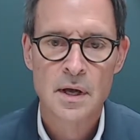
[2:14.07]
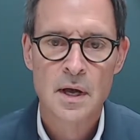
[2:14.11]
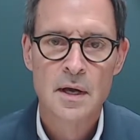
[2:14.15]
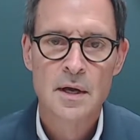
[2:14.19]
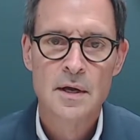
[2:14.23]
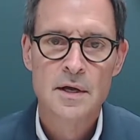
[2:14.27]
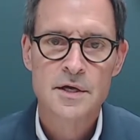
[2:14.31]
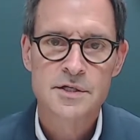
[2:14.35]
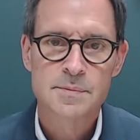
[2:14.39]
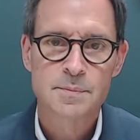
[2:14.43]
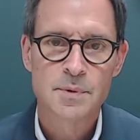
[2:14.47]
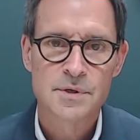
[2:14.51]

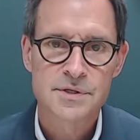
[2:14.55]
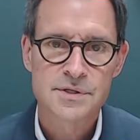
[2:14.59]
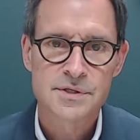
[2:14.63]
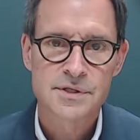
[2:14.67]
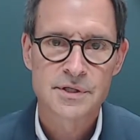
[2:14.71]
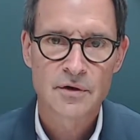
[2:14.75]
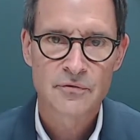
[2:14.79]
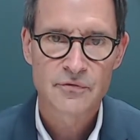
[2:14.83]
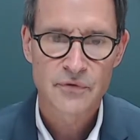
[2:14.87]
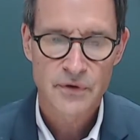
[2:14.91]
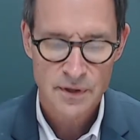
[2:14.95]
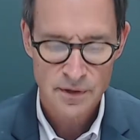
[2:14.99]

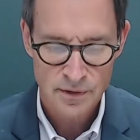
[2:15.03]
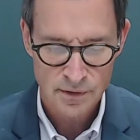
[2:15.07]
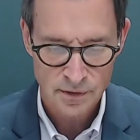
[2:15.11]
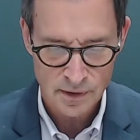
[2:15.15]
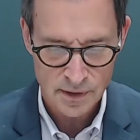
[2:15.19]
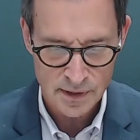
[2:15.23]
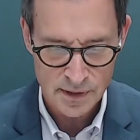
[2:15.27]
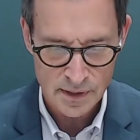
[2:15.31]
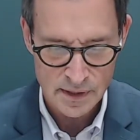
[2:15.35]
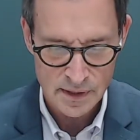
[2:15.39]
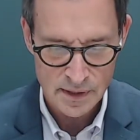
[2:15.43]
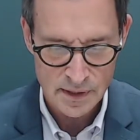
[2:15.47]

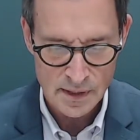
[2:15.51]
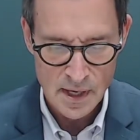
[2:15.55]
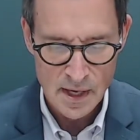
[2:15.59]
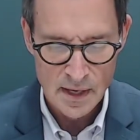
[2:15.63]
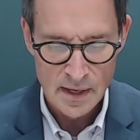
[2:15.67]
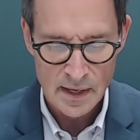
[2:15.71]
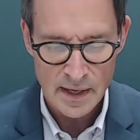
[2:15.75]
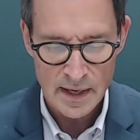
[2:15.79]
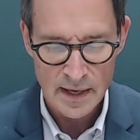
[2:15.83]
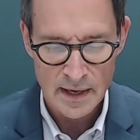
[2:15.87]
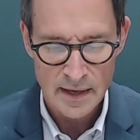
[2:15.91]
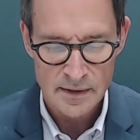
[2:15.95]
Specifically,
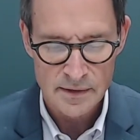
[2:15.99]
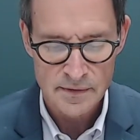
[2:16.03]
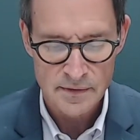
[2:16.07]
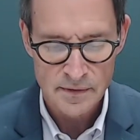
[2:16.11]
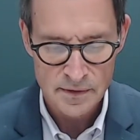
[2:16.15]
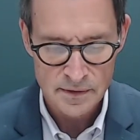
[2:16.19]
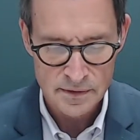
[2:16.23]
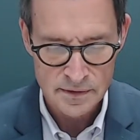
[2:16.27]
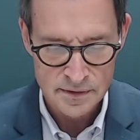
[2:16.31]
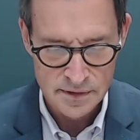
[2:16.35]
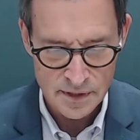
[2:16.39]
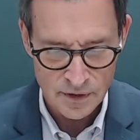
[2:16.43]
at
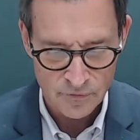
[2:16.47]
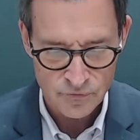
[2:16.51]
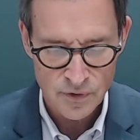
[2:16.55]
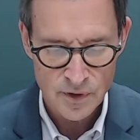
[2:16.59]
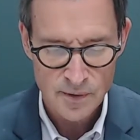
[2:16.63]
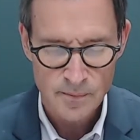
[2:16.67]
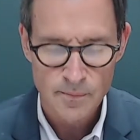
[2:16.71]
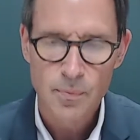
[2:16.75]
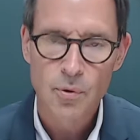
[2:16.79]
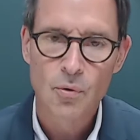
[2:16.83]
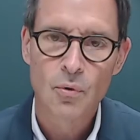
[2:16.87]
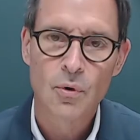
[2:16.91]

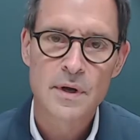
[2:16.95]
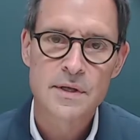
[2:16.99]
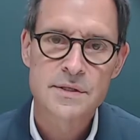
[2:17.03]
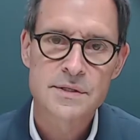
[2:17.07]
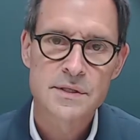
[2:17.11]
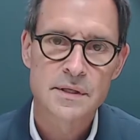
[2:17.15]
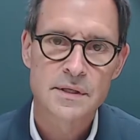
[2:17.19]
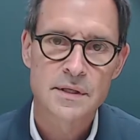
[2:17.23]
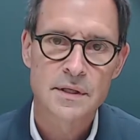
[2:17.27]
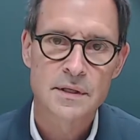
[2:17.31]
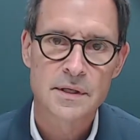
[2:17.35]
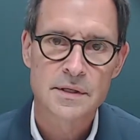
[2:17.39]
different points
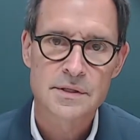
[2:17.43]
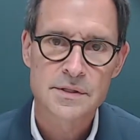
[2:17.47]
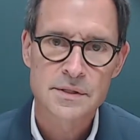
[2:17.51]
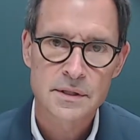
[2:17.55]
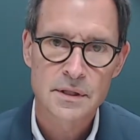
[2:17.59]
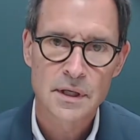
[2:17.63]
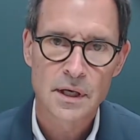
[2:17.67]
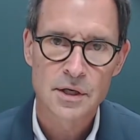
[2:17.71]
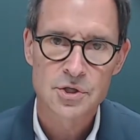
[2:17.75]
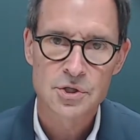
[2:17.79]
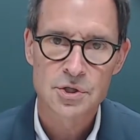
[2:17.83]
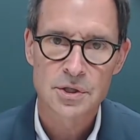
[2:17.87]
in the
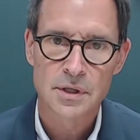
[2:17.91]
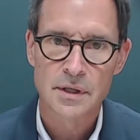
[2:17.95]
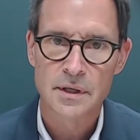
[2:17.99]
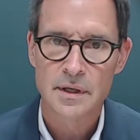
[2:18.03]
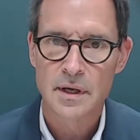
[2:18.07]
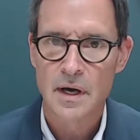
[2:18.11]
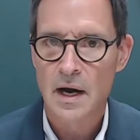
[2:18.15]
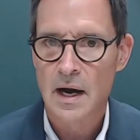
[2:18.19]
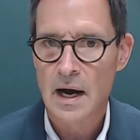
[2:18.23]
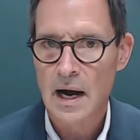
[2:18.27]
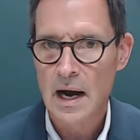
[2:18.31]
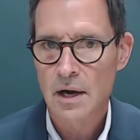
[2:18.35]

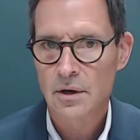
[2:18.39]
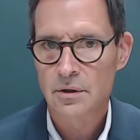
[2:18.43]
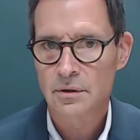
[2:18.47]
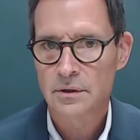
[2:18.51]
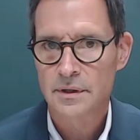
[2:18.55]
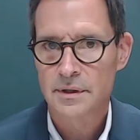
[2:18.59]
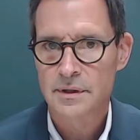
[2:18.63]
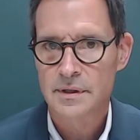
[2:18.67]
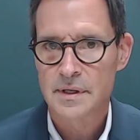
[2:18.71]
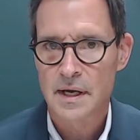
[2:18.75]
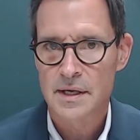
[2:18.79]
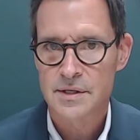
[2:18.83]
discussion, Ireland has